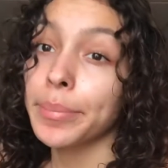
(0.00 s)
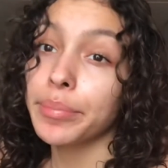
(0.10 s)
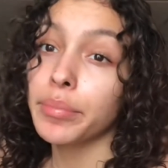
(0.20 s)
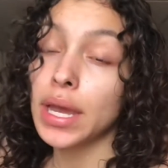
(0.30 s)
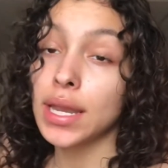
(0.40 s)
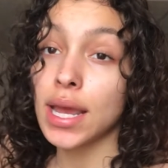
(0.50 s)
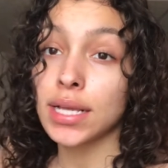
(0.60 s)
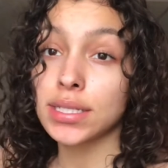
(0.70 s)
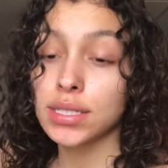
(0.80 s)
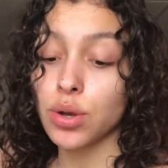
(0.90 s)
My
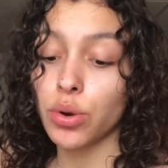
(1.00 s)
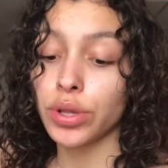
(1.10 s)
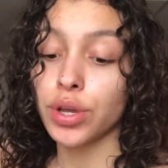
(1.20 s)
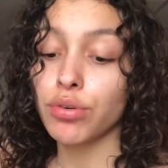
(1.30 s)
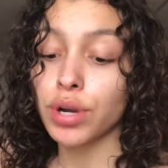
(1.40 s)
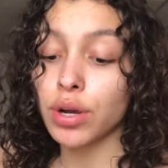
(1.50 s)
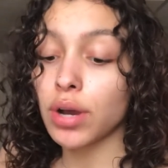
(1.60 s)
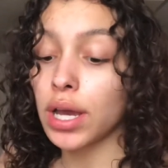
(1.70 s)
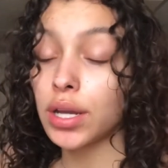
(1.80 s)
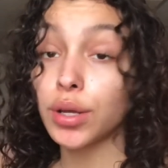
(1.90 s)
next Holy Grail
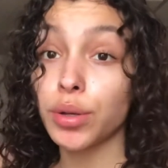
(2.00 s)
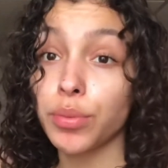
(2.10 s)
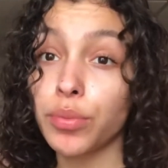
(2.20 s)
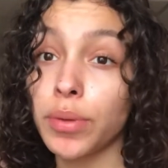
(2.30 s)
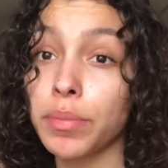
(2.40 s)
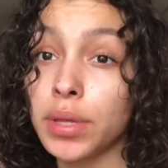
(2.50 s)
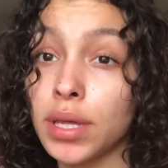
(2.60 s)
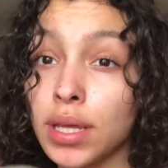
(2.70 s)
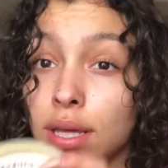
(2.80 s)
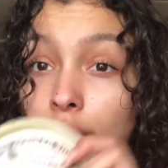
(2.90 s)
item would
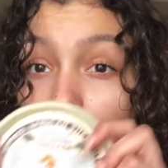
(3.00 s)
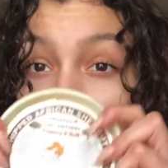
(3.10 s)
be,